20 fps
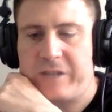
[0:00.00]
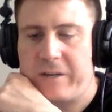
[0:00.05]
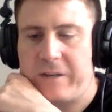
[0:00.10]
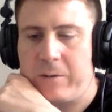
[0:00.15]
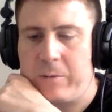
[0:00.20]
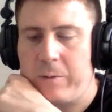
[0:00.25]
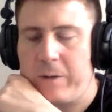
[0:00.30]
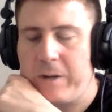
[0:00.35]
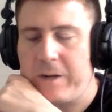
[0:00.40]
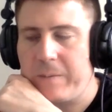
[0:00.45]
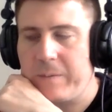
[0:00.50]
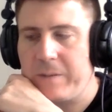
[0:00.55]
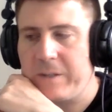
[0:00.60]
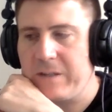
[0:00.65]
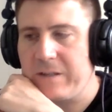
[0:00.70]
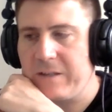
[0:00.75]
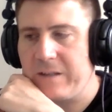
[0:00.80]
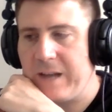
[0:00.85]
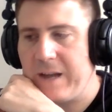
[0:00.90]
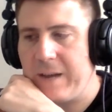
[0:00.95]
I don't want to
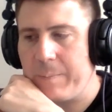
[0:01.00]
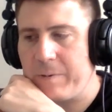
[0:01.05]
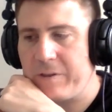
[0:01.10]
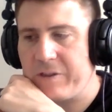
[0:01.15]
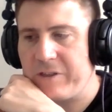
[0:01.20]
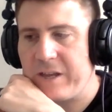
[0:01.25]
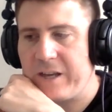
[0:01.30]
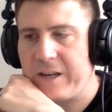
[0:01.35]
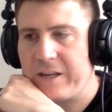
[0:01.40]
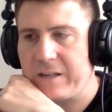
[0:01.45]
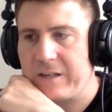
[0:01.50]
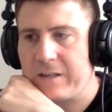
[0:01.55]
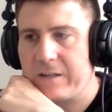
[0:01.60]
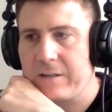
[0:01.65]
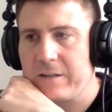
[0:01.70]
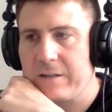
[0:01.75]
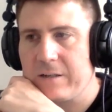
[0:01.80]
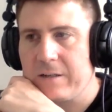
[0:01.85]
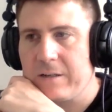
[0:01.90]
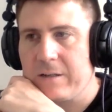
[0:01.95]
be apathetic
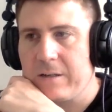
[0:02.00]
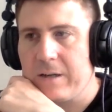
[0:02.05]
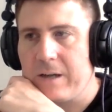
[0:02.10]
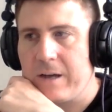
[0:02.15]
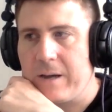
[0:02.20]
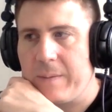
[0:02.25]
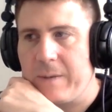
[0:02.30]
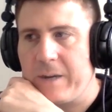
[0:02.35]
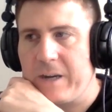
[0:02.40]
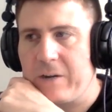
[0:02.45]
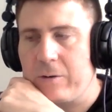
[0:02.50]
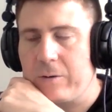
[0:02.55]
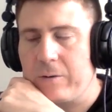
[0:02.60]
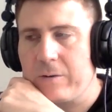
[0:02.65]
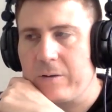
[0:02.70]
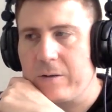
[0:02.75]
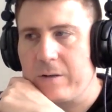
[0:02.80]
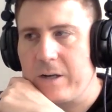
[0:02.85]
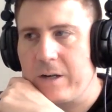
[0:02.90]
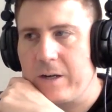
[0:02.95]

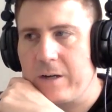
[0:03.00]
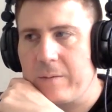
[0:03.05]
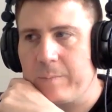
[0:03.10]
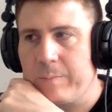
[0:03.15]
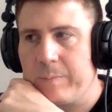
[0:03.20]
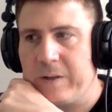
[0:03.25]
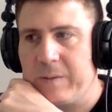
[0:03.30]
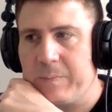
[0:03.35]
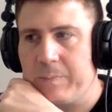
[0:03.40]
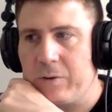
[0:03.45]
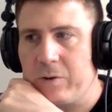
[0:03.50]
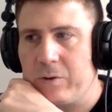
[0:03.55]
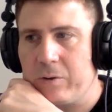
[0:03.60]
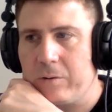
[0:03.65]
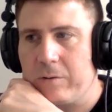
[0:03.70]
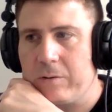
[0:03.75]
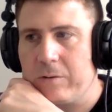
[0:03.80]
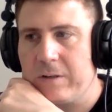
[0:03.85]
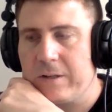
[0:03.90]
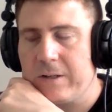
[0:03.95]
about um,
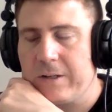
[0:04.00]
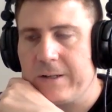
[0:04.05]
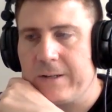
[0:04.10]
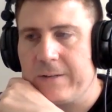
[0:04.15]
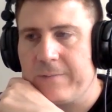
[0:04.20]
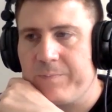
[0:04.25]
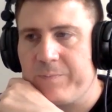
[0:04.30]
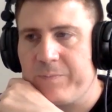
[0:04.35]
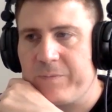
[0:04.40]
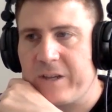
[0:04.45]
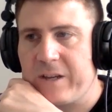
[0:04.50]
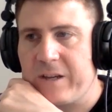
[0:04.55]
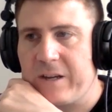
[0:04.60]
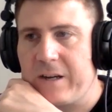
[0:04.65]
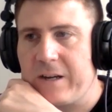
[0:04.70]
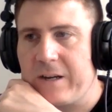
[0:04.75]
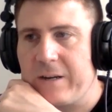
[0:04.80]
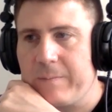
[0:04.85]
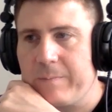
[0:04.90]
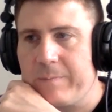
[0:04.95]
people
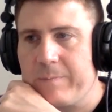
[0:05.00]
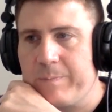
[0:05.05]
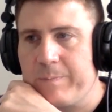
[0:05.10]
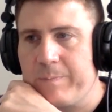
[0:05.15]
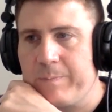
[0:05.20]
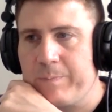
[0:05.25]
um,